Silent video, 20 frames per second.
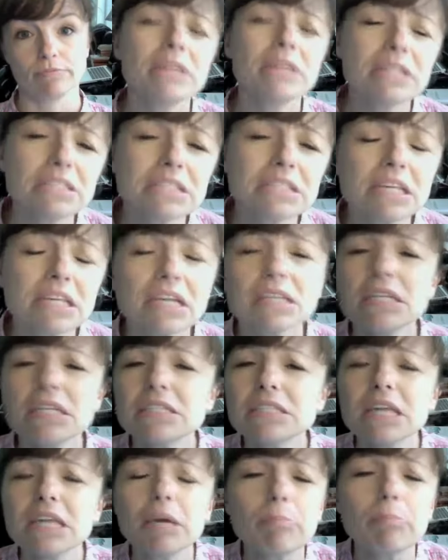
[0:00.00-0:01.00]

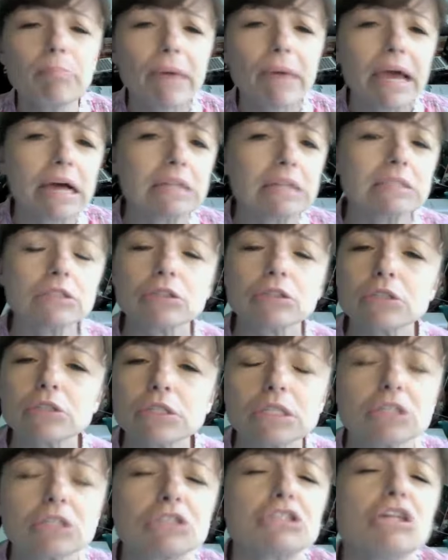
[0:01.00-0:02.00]
These hip pads
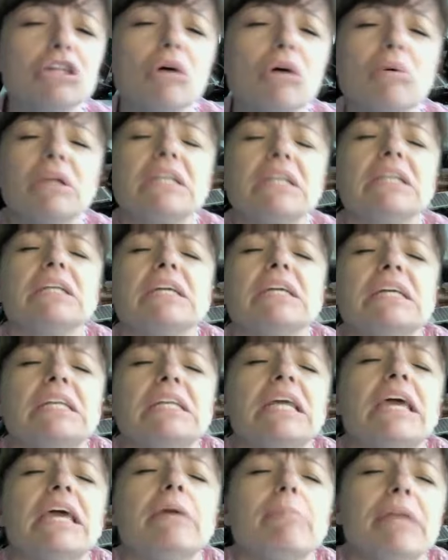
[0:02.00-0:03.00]
they're so
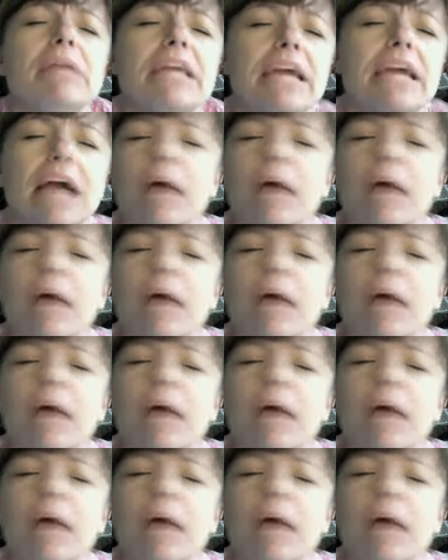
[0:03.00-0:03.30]
inhibiting.